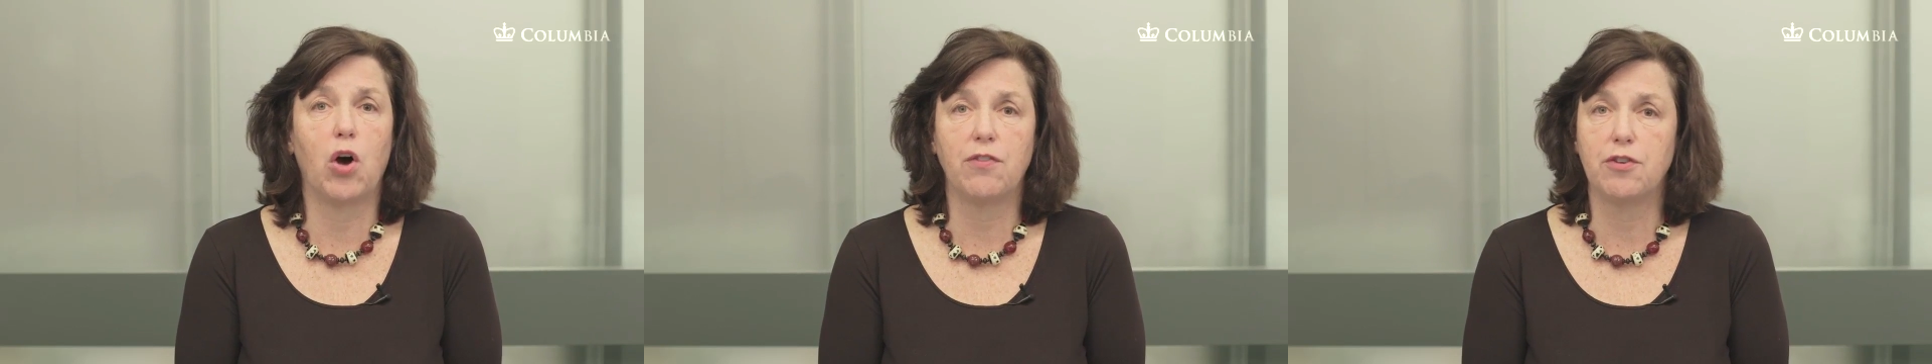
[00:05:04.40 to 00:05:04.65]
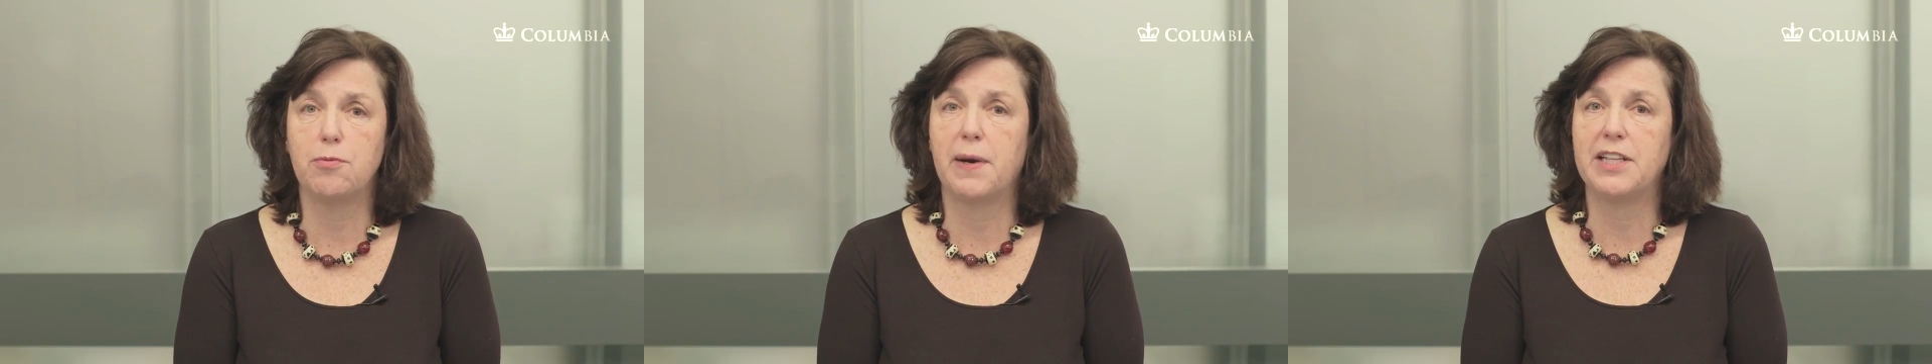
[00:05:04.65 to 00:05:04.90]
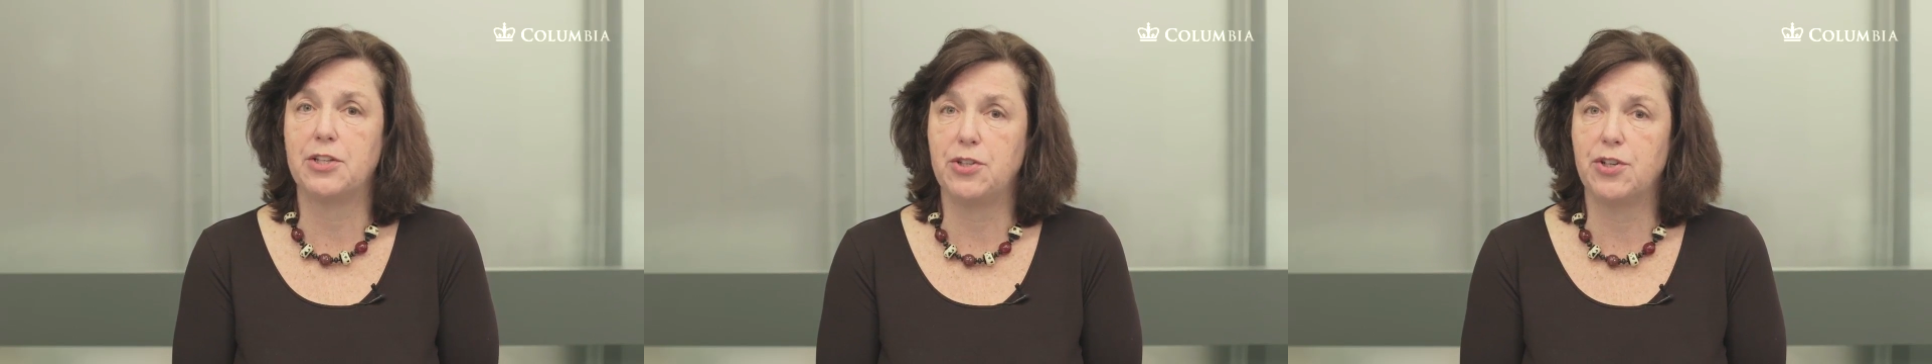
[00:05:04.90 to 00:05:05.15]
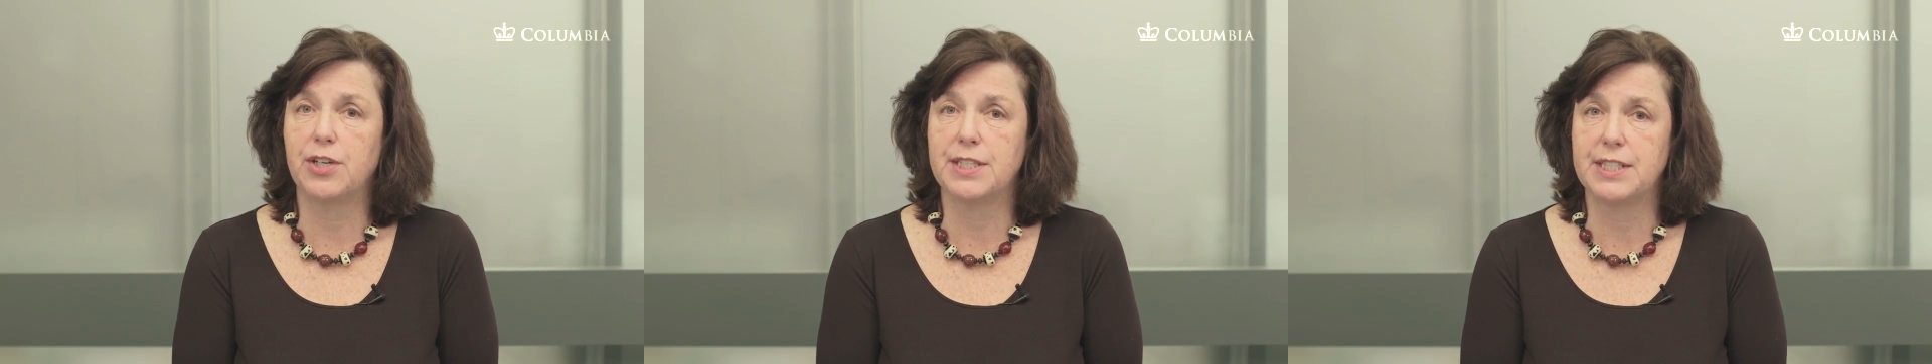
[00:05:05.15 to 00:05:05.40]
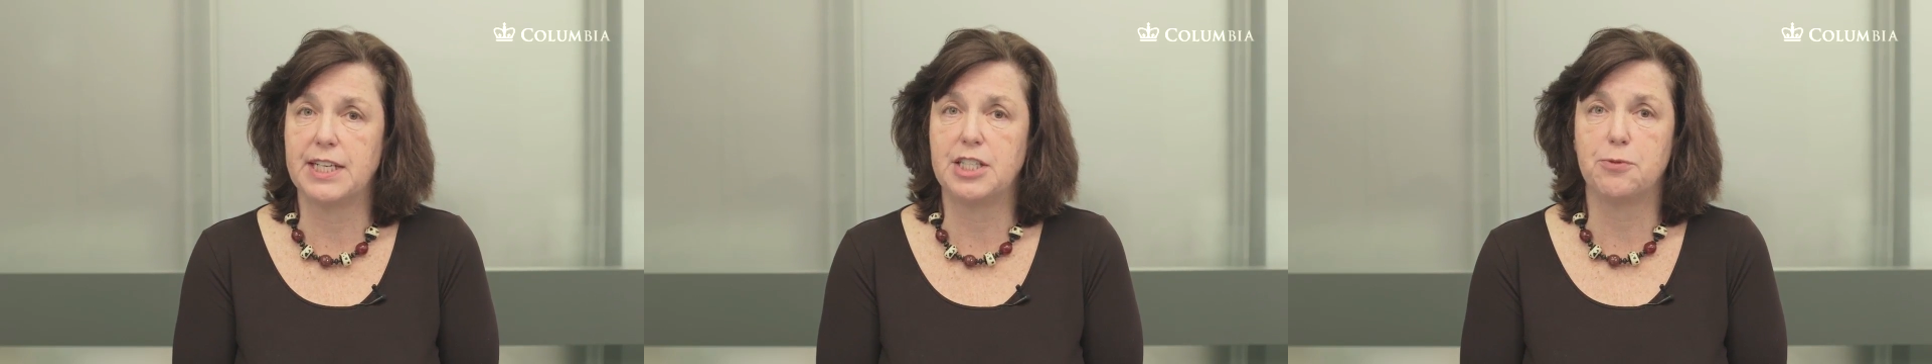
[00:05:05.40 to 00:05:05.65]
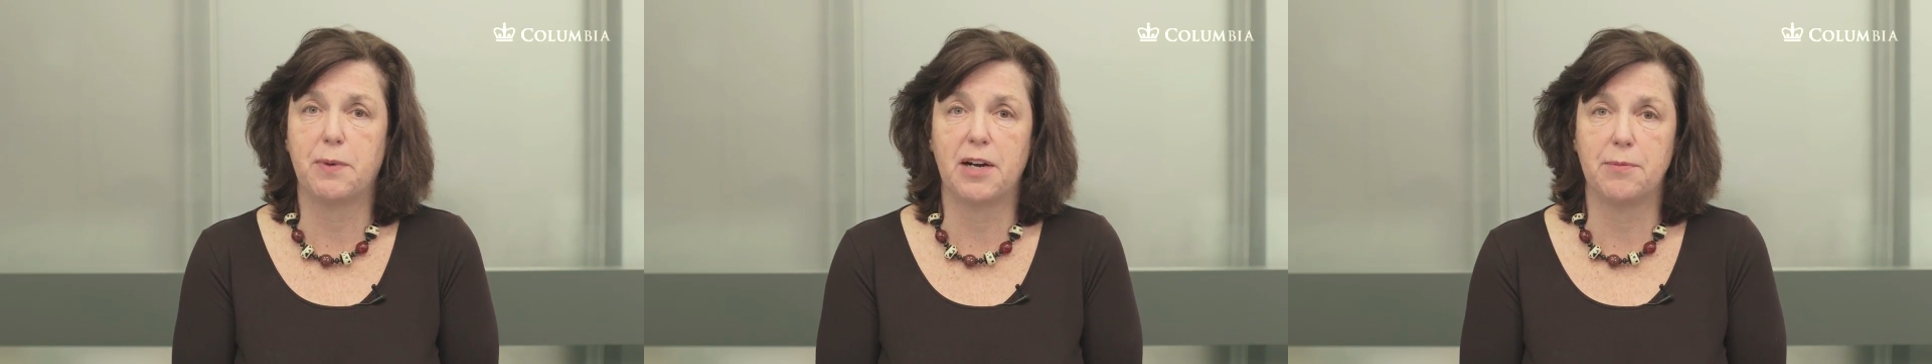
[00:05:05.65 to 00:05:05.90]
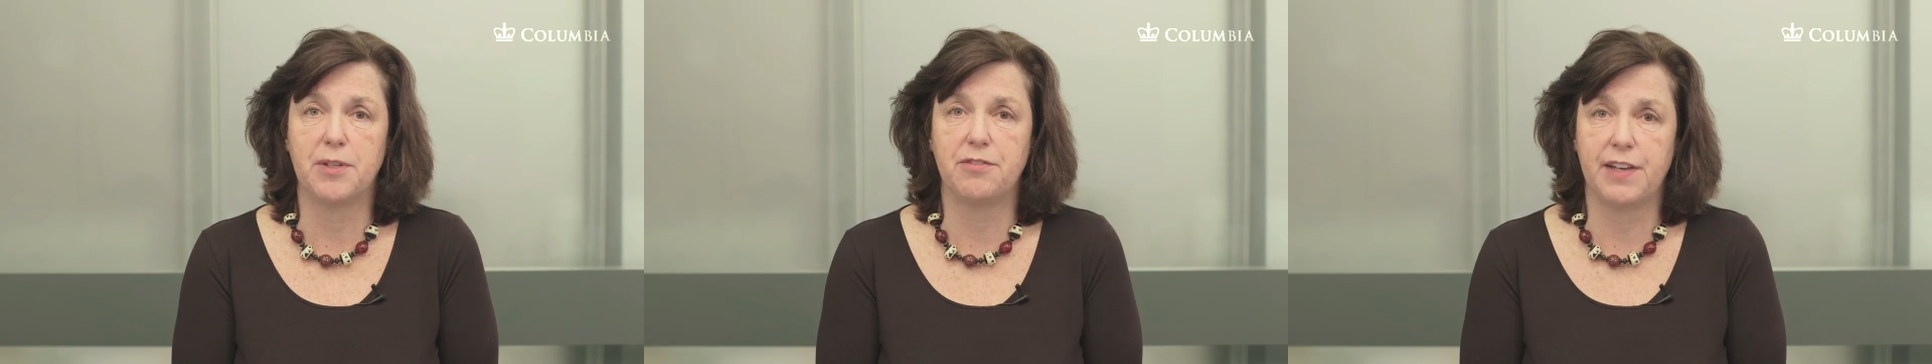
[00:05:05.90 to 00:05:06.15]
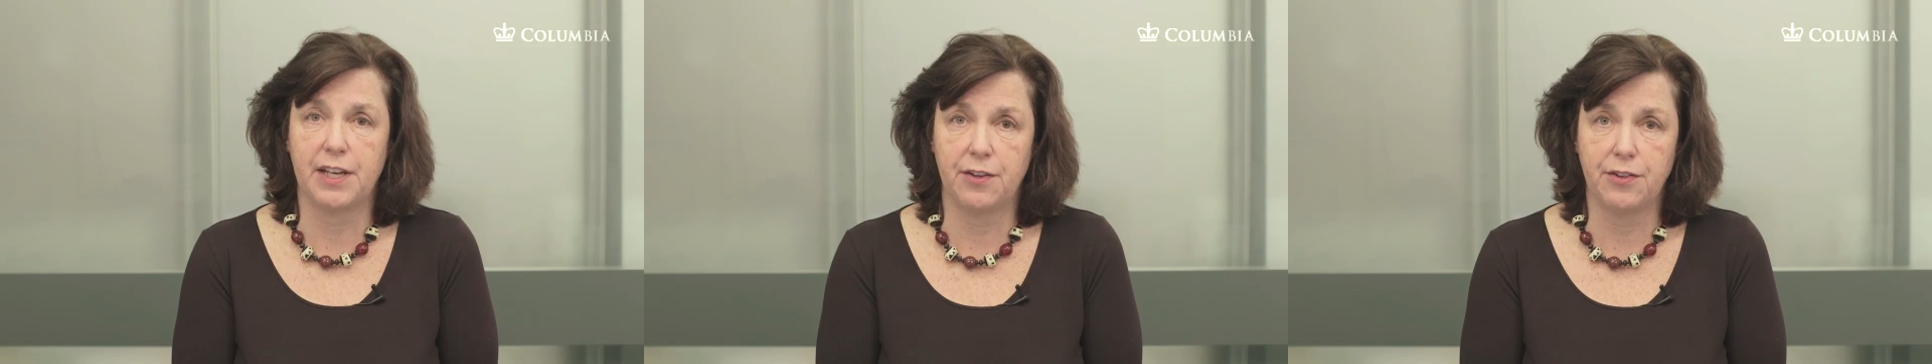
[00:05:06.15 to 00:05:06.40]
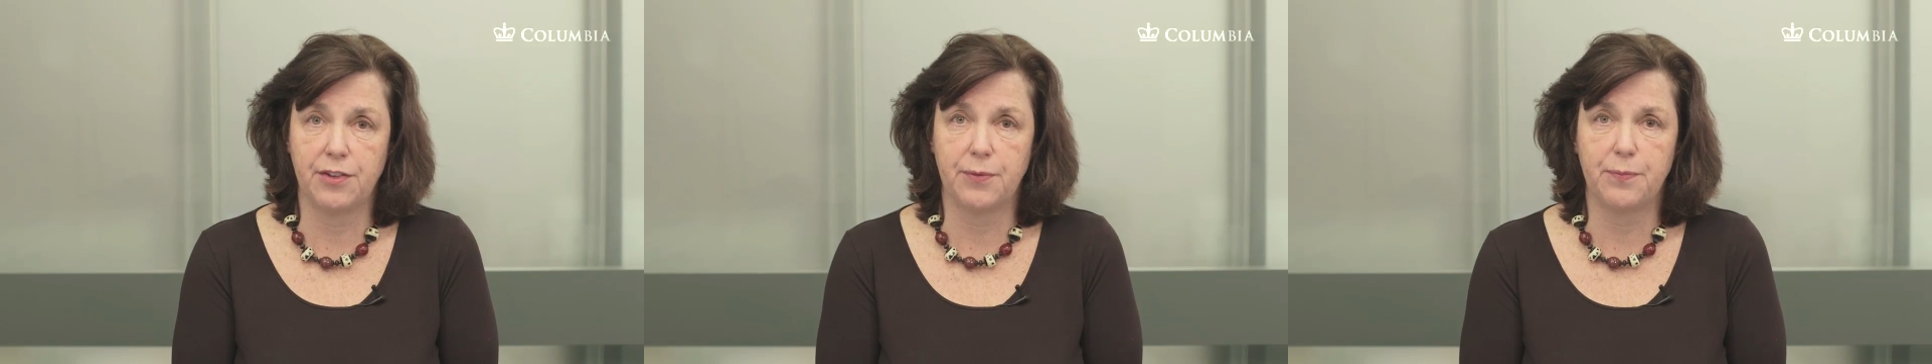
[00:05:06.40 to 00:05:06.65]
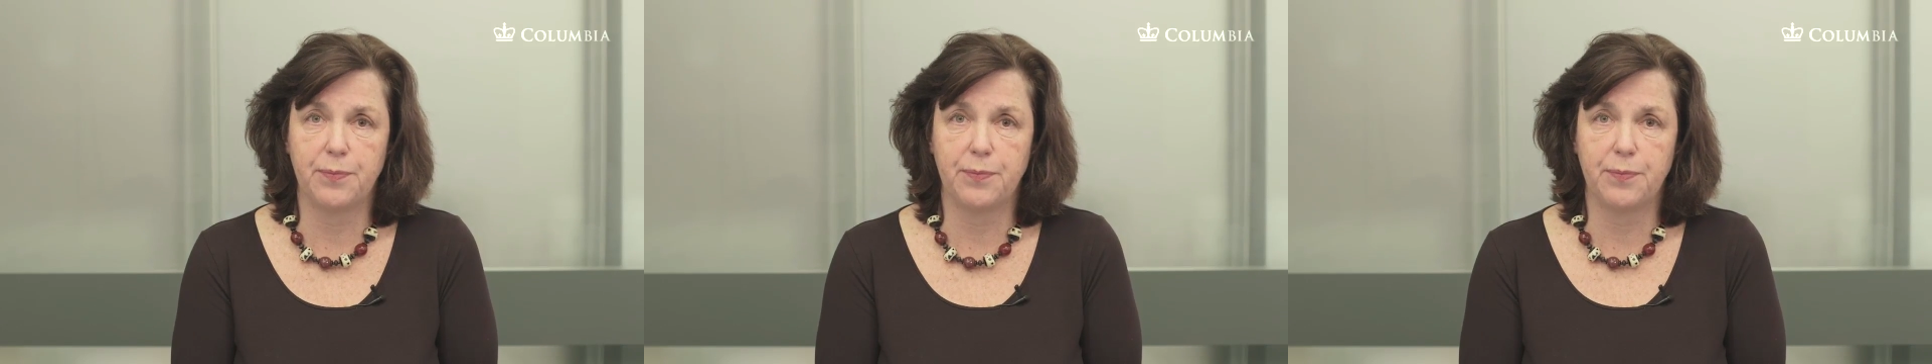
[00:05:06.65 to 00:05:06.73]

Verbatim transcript: offered by the New York State Department of Health.